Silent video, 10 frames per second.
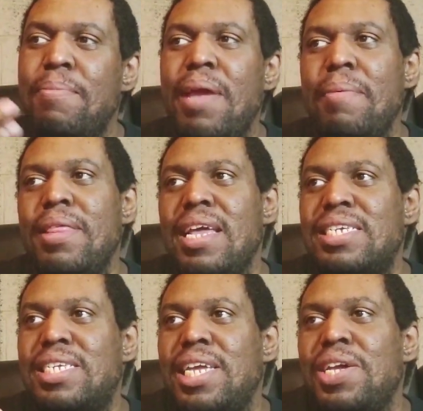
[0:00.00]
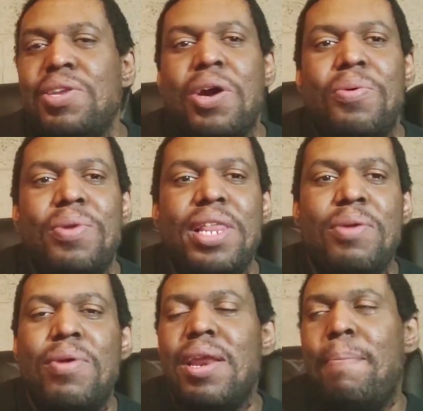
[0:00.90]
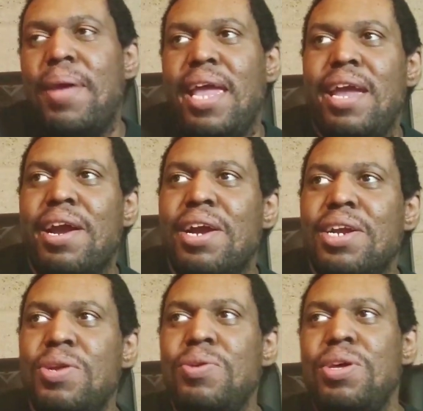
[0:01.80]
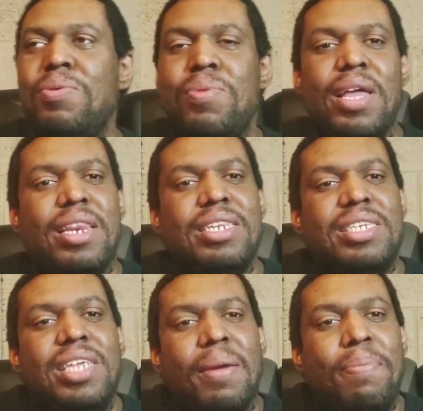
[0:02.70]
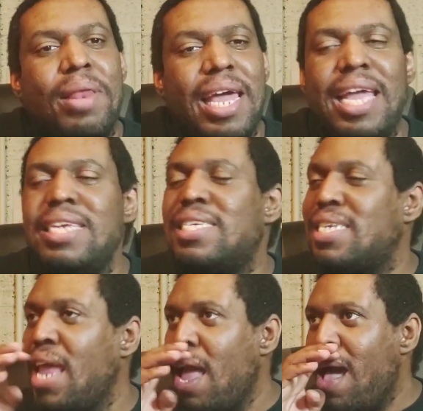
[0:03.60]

Maybe they still don't really want to pay her due to what took place.